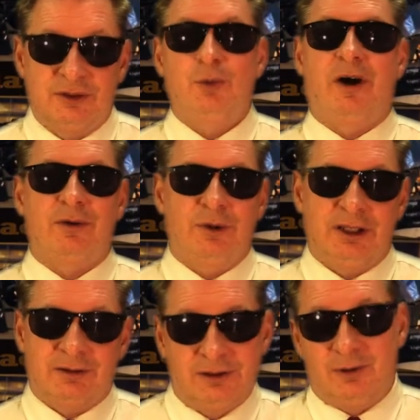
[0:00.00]
do you want to
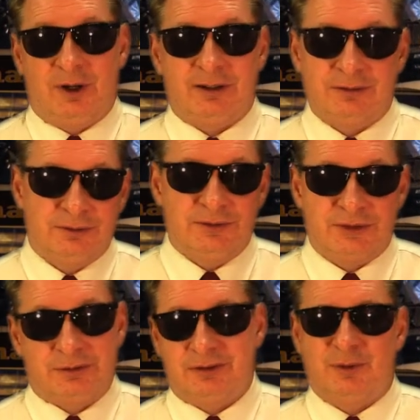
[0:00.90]
win or do you want to
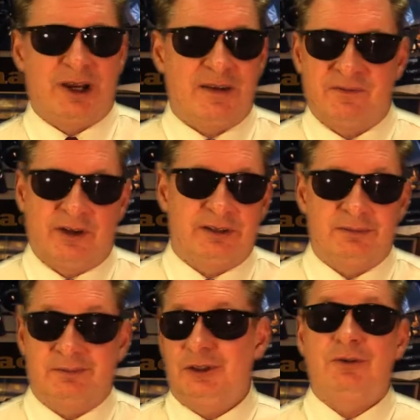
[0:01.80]
lose, or do you want to have
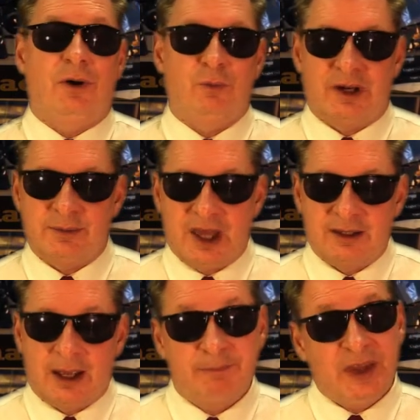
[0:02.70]
fun? You know what I'm
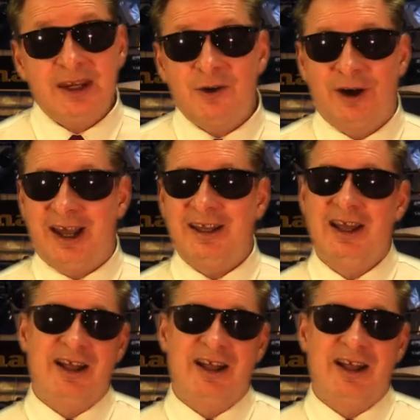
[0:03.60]
getting at. Anyway,